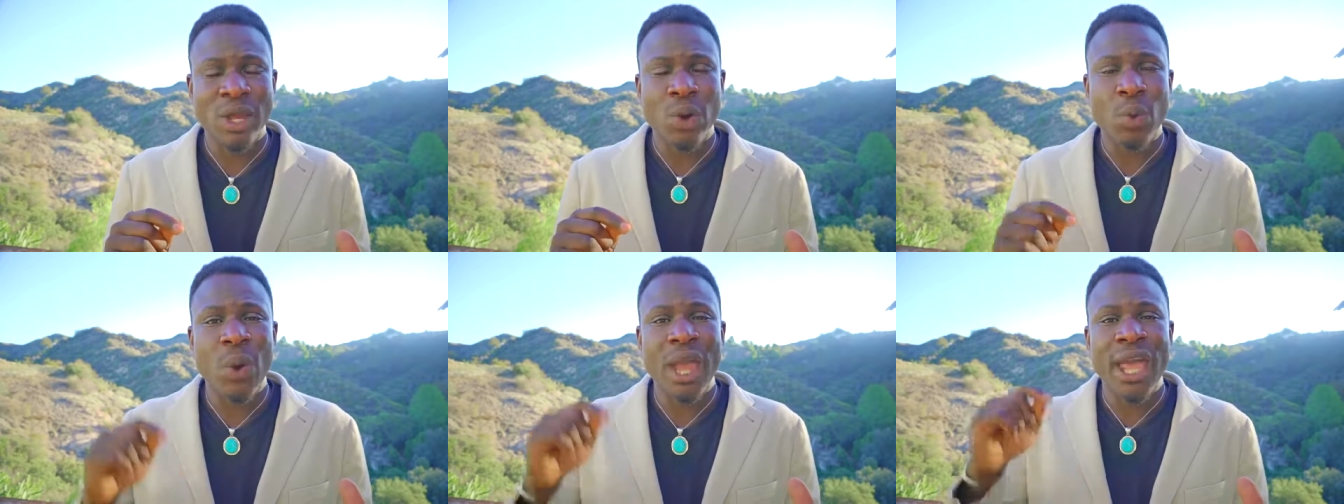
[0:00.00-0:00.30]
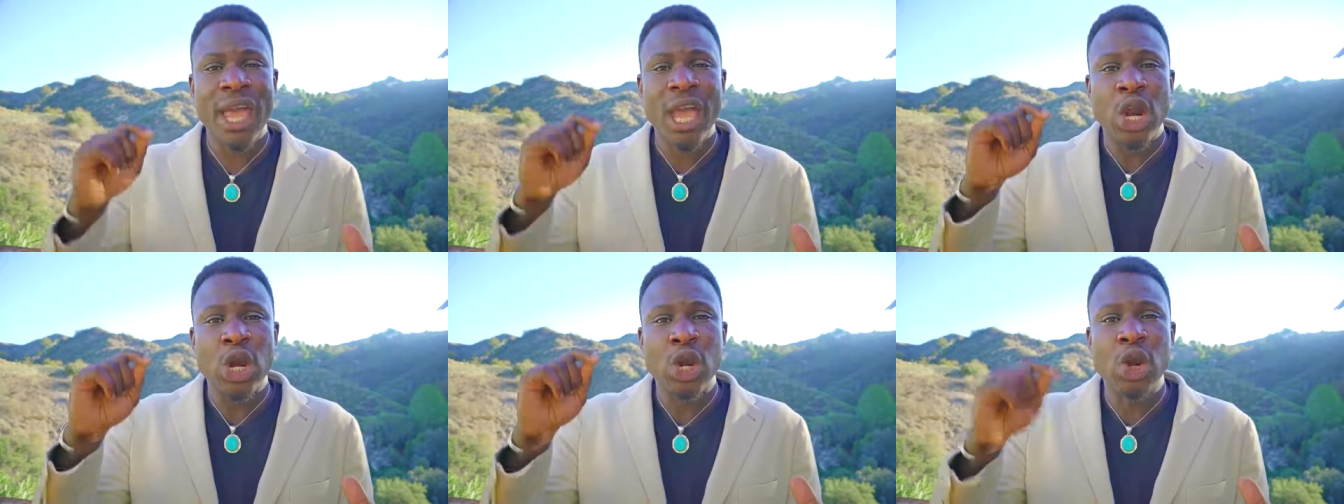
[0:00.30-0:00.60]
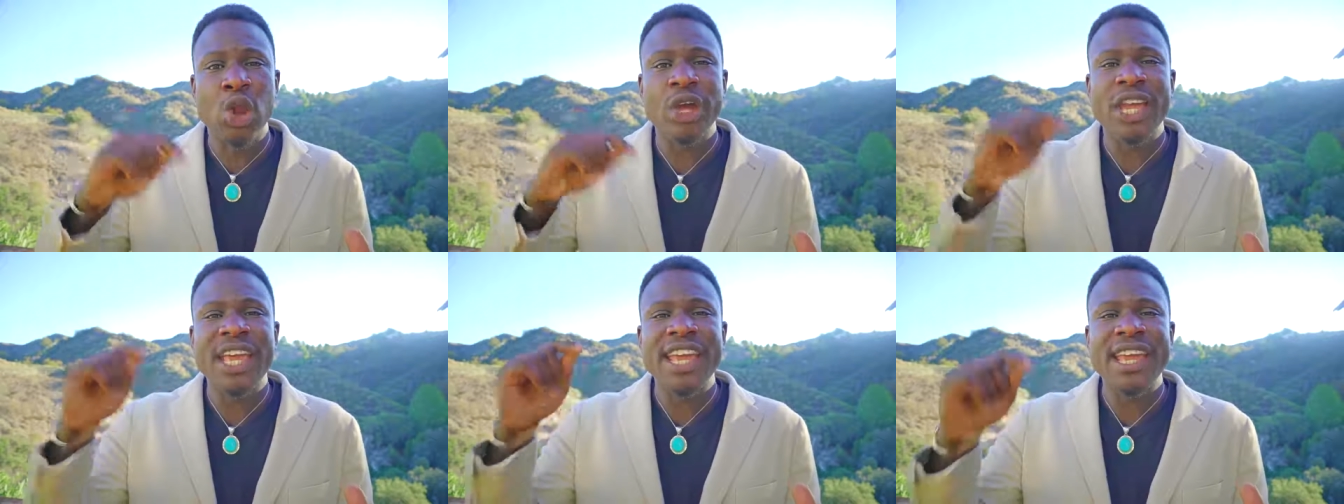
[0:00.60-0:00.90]
We're
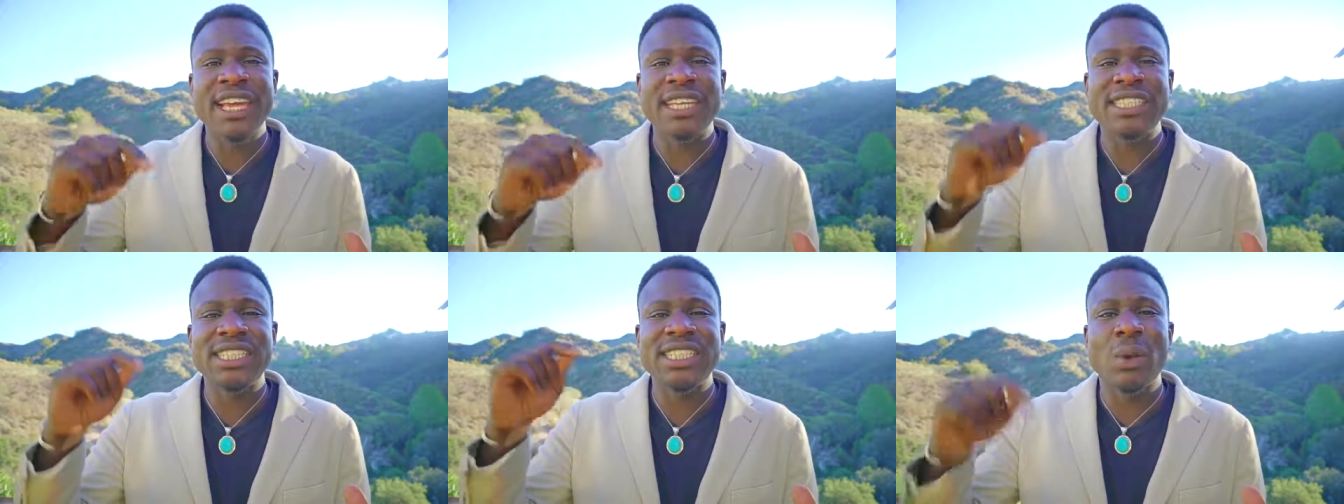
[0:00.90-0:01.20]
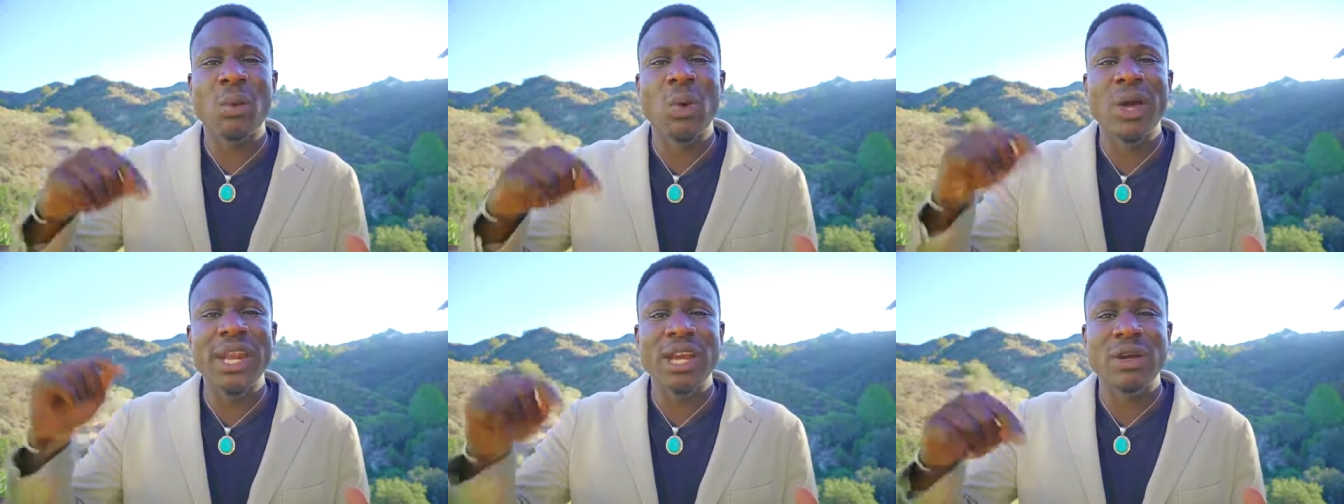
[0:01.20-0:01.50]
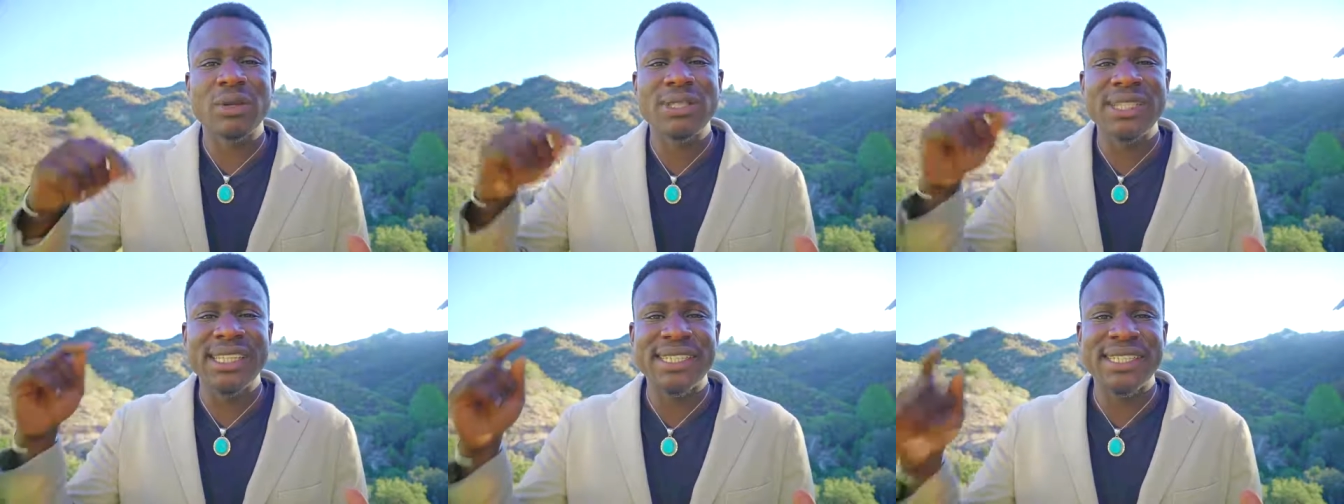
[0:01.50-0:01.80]
looking at someone
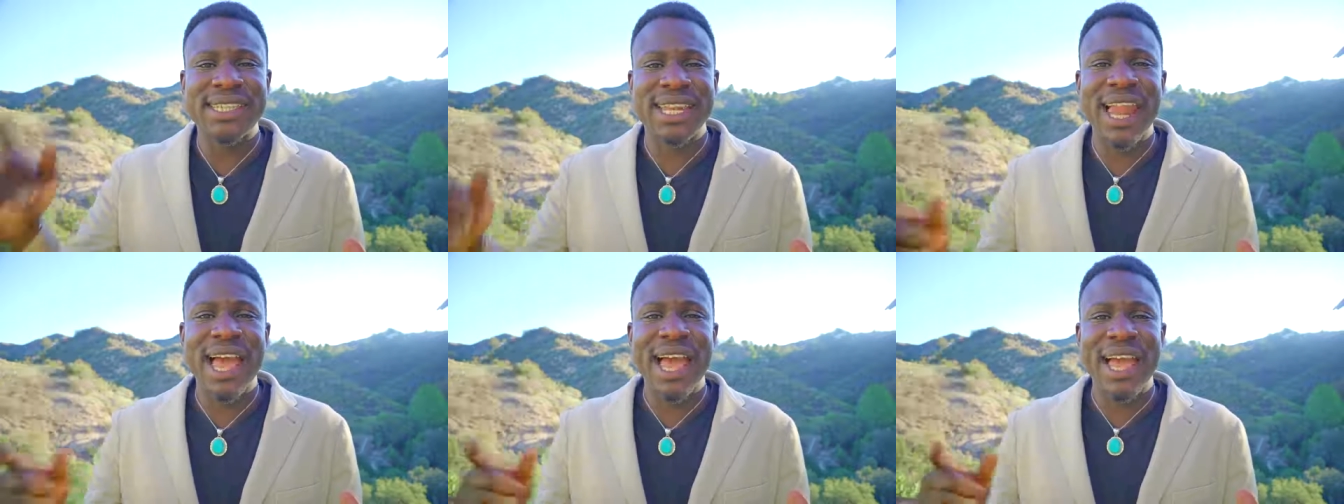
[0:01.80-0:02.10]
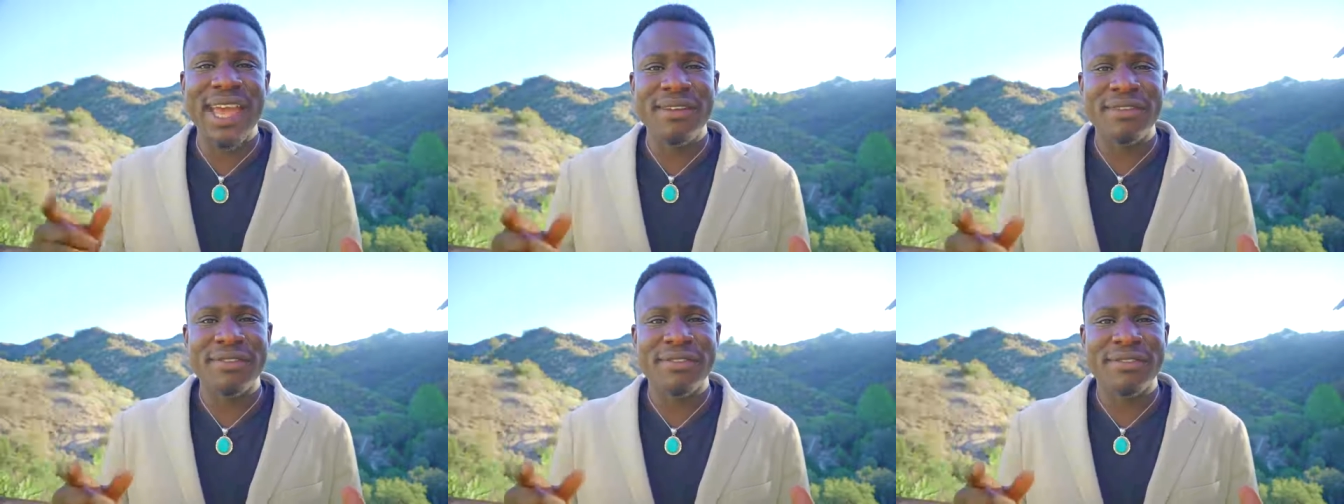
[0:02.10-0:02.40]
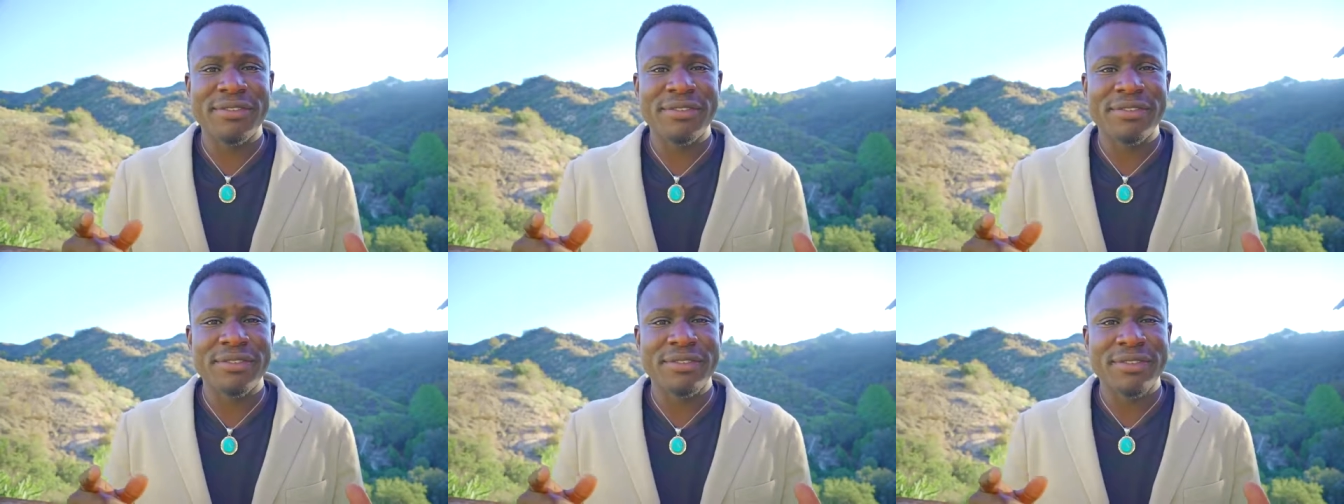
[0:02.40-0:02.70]
else's
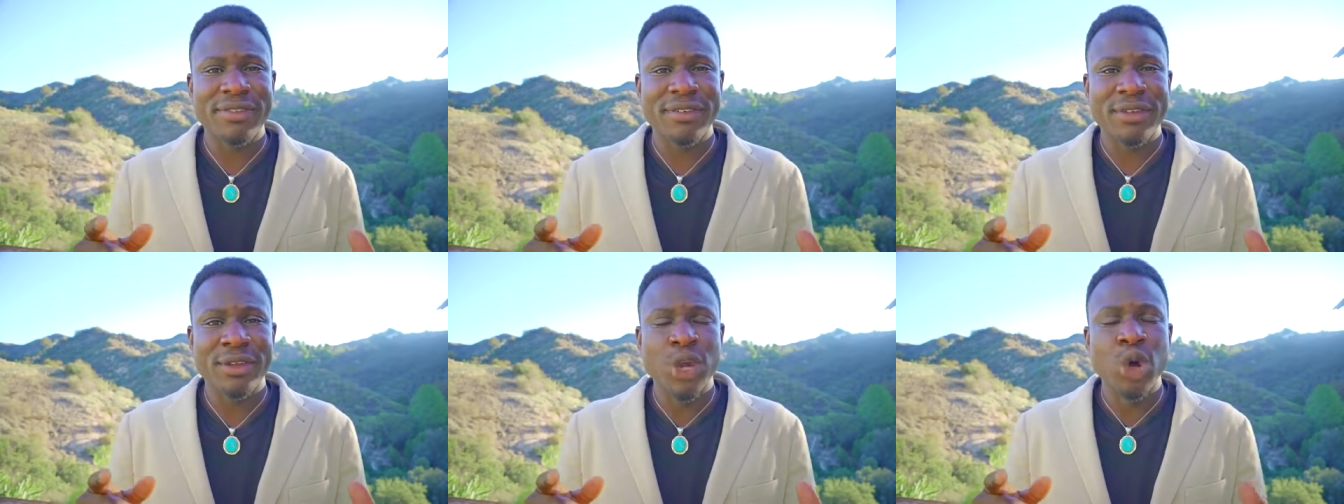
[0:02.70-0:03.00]
life,